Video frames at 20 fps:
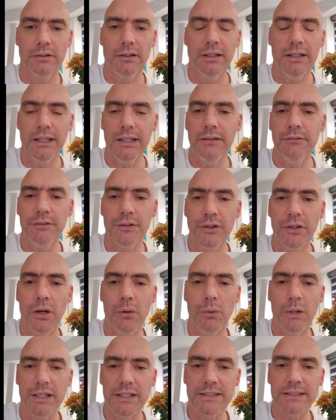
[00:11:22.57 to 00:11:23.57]
even
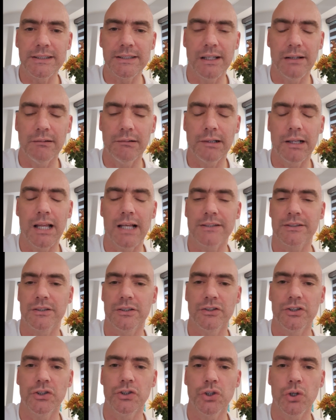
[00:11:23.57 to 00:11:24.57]
though it is still classed
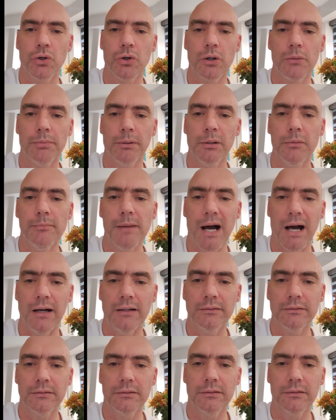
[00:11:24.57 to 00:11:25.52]
as a durable matte.